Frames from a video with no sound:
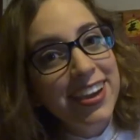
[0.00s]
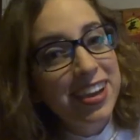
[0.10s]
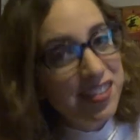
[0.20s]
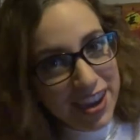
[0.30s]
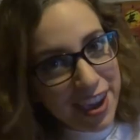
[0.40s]

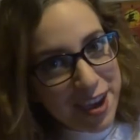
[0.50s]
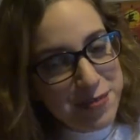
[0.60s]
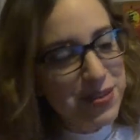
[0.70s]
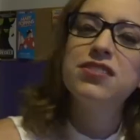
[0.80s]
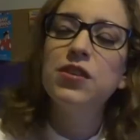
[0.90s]
here I
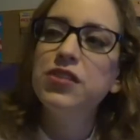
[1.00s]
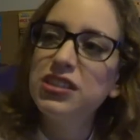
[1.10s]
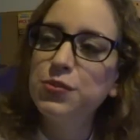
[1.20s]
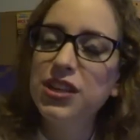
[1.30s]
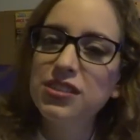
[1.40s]
am. So
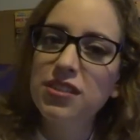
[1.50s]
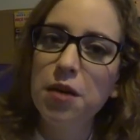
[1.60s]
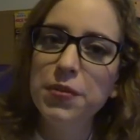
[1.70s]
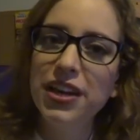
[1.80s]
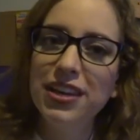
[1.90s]
this week's
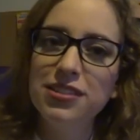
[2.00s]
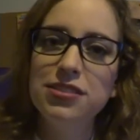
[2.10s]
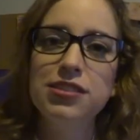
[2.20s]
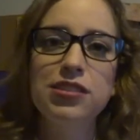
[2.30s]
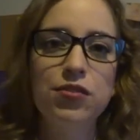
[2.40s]
topic is
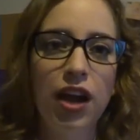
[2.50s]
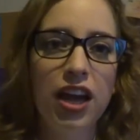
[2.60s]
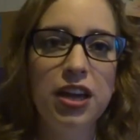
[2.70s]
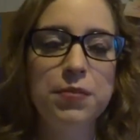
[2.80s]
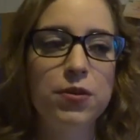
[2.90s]

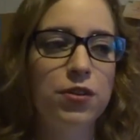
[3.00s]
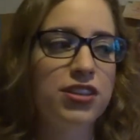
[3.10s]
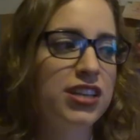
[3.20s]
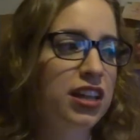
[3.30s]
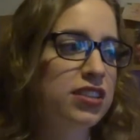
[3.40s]
describe or
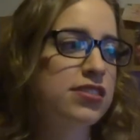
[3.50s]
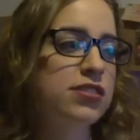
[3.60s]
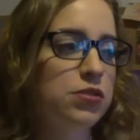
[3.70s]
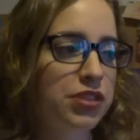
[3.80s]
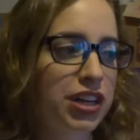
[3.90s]
tell the
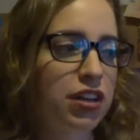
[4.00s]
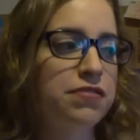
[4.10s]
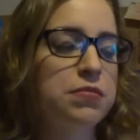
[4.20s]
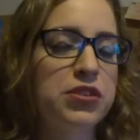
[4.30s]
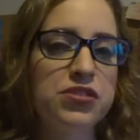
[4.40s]
story
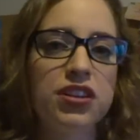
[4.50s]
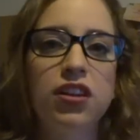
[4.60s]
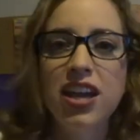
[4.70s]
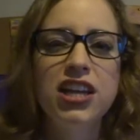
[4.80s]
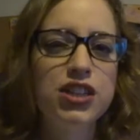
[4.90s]
of a
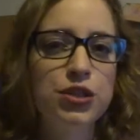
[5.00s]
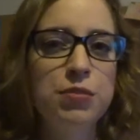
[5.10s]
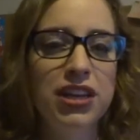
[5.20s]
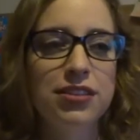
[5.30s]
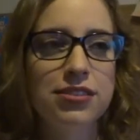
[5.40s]
musical in two
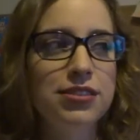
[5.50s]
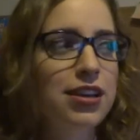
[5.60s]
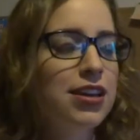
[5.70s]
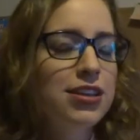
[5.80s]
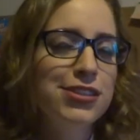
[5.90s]
minutes
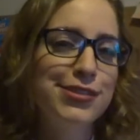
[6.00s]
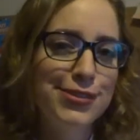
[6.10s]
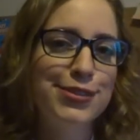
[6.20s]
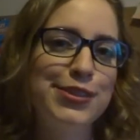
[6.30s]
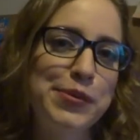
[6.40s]

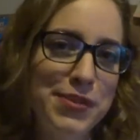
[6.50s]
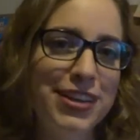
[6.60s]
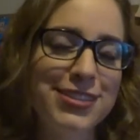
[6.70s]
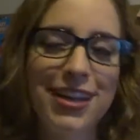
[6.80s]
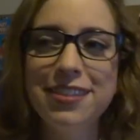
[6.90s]
just two
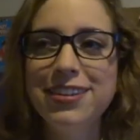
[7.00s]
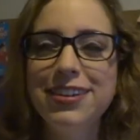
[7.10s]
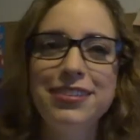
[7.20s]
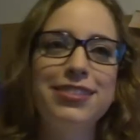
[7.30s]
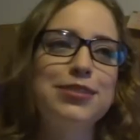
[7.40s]
minutes. I
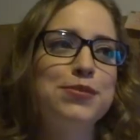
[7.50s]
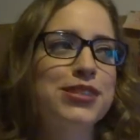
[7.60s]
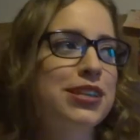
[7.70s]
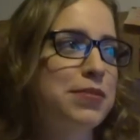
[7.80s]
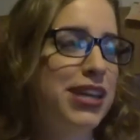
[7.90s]
thought it, this
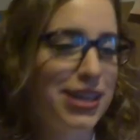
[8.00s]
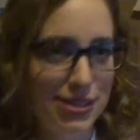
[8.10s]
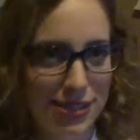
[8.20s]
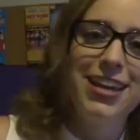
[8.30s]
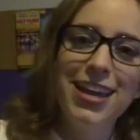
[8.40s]
was gonna be
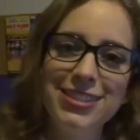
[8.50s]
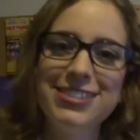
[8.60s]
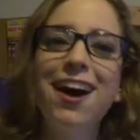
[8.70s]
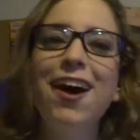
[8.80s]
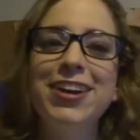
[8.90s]
easy. It's
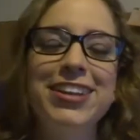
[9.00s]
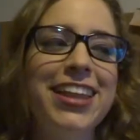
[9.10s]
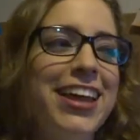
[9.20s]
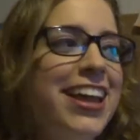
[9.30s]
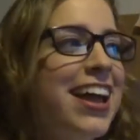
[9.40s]
not. Like,